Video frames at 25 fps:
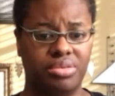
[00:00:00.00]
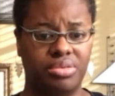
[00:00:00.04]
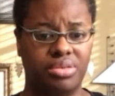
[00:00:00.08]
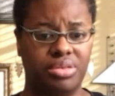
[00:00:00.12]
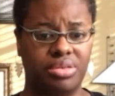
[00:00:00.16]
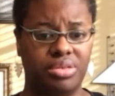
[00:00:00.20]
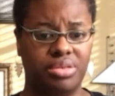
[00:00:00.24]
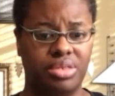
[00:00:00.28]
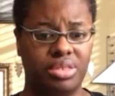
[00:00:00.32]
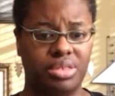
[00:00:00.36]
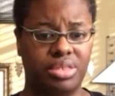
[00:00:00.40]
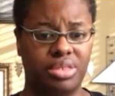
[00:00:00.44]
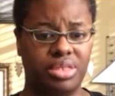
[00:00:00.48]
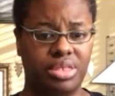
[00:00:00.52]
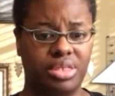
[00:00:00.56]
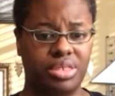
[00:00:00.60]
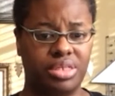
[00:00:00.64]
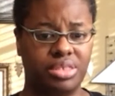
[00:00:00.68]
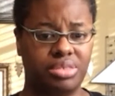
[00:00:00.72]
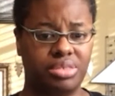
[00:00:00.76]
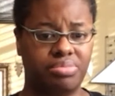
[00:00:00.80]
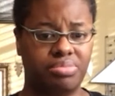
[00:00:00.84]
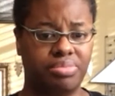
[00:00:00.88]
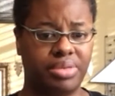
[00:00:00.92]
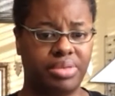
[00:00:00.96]
get
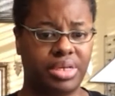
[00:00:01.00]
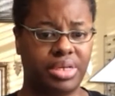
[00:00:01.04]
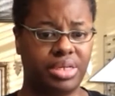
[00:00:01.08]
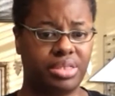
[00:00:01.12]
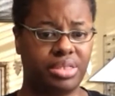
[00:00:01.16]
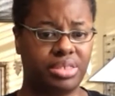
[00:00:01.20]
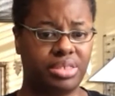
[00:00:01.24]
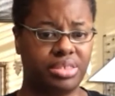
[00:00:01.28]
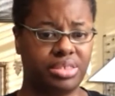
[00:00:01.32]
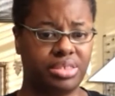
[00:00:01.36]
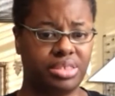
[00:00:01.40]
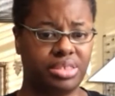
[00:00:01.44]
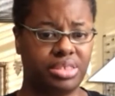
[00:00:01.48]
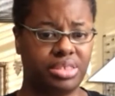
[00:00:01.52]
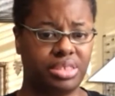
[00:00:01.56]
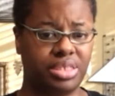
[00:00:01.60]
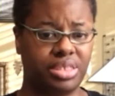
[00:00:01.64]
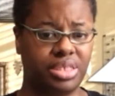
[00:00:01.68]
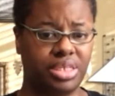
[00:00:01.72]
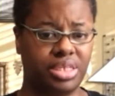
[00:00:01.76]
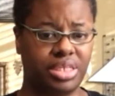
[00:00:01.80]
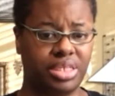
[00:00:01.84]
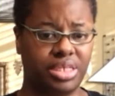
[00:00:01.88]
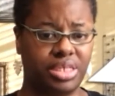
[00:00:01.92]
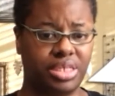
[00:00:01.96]
things balanced.
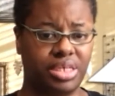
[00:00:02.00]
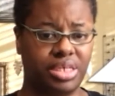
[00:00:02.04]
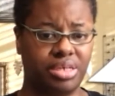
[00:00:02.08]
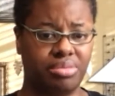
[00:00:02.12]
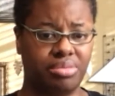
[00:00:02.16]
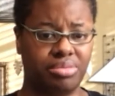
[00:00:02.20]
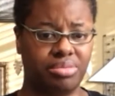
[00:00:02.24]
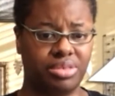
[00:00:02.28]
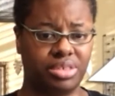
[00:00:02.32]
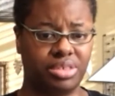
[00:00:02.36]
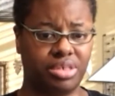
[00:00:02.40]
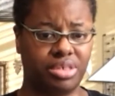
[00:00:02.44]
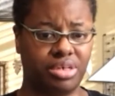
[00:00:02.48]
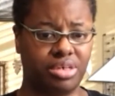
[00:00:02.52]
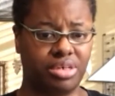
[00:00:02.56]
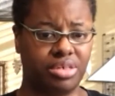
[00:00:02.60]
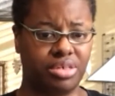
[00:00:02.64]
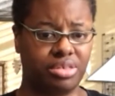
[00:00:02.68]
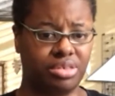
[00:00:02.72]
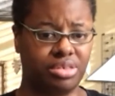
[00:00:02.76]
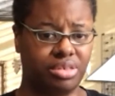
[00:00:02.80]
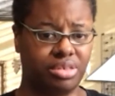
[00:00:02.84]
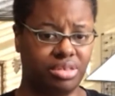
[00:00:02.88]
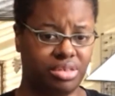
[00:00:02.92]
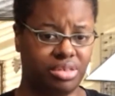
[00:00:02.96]
Looking at the camera is
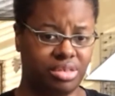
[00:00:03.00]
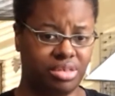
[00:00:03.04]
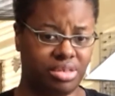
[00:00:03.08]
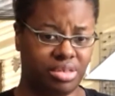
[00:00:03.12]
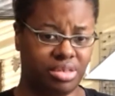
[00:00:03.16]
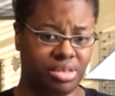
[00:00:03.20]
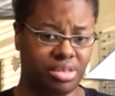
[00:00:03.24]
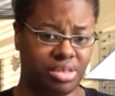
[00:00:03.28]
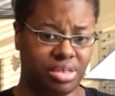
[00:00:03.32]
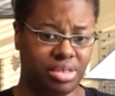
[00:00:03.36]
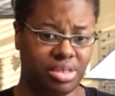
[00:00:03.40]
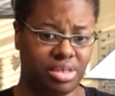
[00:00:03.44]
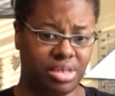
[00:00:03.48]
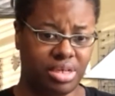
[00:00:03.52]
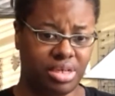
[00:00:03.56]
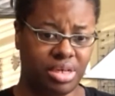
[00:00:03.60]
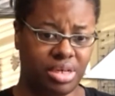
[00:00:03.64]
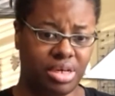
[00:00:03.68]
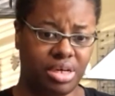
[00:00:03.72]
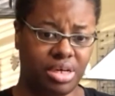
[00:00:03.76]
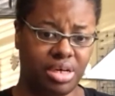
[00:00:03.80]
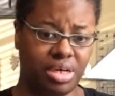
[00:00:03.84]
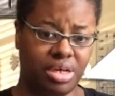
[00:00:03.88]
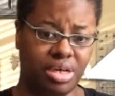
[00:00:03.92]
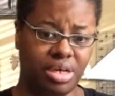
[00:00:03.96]
hard.
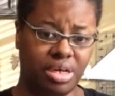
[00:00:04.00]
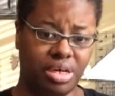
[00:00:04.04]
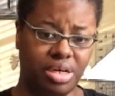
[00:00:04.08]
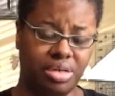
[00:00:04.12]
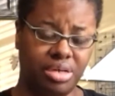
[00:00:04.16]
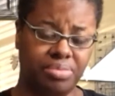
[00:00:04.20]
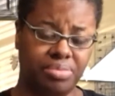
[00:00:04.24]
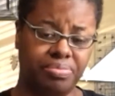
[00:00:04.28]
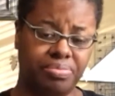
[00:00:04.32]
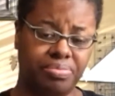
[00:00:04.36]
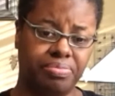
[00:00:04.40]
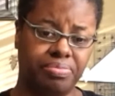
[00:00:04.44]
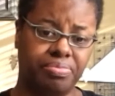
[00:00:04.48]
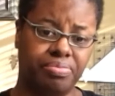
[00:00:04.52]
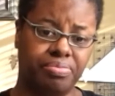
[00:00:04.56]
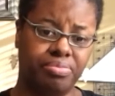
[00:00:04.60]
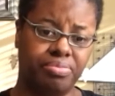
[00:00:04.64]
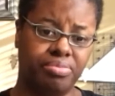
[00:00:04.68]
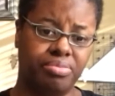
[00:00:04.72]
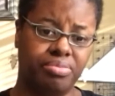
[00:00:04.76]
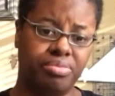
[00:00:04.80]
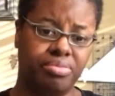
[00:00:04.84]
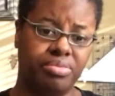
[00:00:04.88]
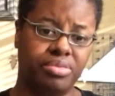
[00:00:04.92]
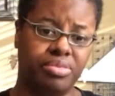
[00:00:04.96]
But
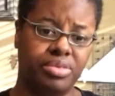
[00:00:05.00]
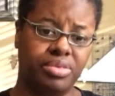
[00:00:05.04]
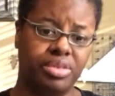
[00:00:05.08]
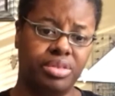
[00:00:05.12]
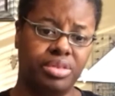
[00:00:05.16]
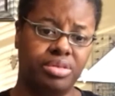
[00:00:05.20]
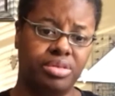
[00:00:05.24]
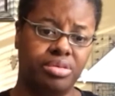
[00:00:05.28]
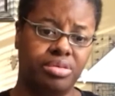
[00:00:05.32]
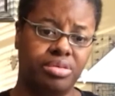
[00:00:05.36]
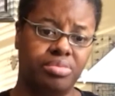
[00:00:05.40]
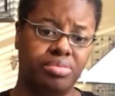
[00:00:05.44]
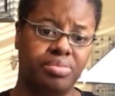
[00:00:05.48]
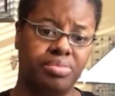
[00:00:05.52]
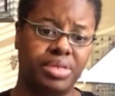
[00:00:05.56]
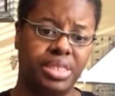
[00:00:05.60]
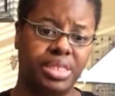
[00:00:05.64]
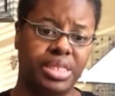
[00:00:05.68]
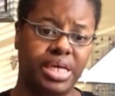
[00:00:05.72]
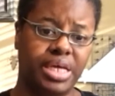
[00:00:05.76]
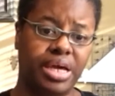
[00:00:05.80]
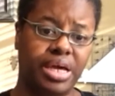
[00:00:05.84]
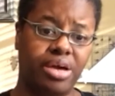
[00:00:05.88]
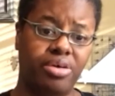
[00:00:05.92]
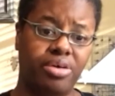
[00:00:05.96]

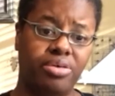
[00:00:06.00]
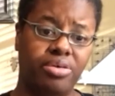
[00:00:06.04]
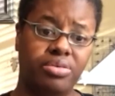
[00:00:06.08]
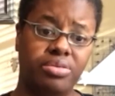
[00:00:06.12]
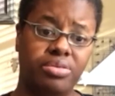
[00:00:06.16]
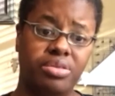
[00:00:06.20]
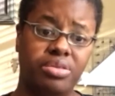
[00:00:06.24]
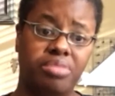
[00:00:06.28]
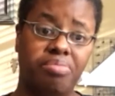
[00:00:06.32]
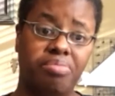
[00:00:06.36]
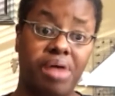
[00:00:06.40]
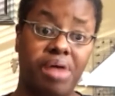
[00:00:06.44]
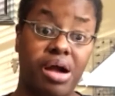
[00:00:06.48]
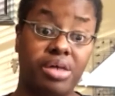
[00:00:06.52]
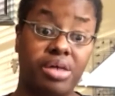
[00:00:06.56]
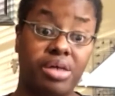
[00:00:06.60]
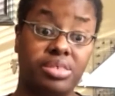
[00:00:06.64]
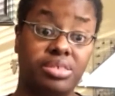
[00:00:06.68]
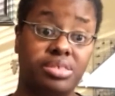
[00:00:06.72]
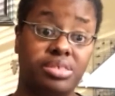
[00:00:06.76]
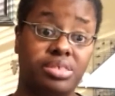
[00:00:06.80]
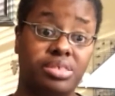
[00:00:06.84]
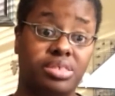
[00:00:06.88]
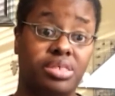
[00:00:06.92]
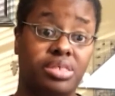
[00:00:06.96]
now the
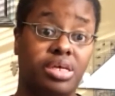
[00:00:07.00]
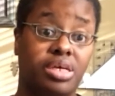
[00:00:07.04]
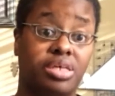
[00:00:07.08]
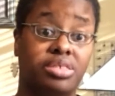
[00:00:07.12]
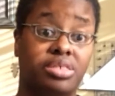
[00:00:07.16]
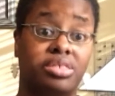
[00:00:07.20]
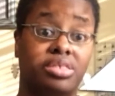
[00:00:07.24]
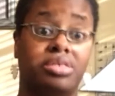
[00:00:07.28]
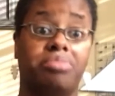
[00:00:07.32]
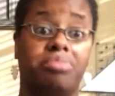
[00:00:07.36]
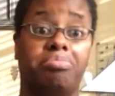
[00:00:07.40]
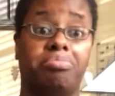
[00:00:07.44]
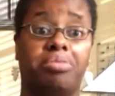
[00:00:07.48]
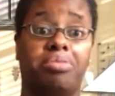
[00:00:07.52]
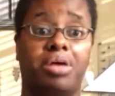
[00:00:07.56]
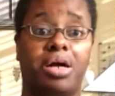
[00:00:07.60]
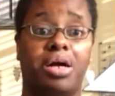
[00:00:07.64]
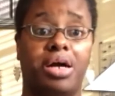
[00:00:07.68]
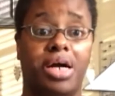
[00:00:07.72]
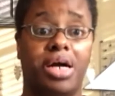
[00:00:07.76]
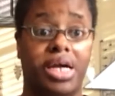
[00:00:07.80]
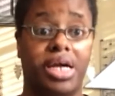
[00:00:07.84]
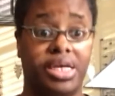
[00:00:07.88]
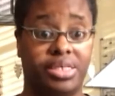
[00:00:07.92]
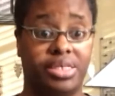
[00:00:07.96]
box looks
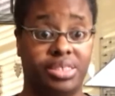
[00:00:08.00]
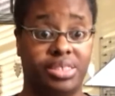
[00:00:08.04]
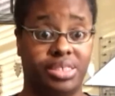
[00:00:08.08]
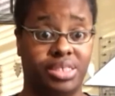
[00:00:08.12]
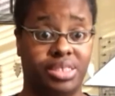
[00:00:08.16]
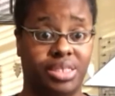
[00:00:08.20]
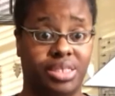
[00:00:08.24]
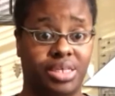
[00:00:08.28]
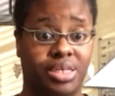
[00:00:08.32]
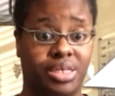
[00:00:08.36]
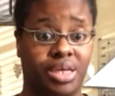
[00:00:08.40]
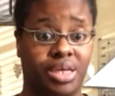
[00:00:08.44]
surprised.